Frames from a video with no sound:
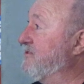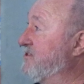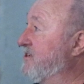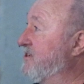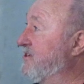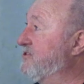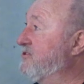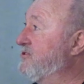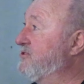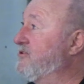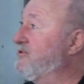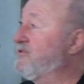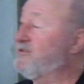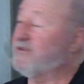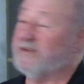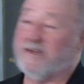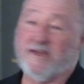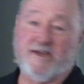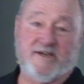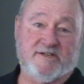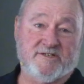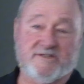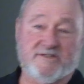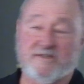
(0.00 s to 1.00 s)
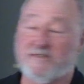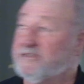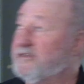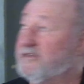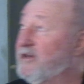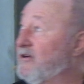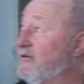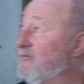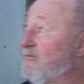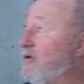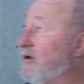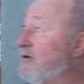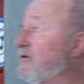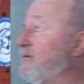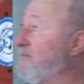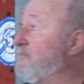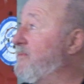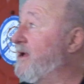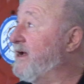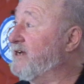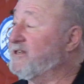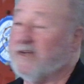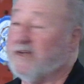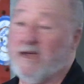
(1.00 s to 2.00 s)
obviously it's turned to custard. So
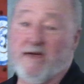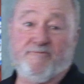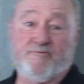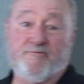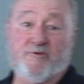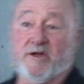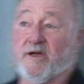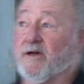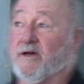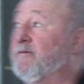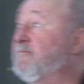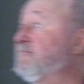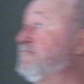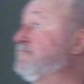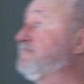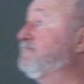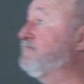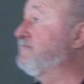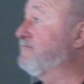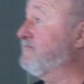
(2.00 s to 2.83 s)
welcome back to Africa.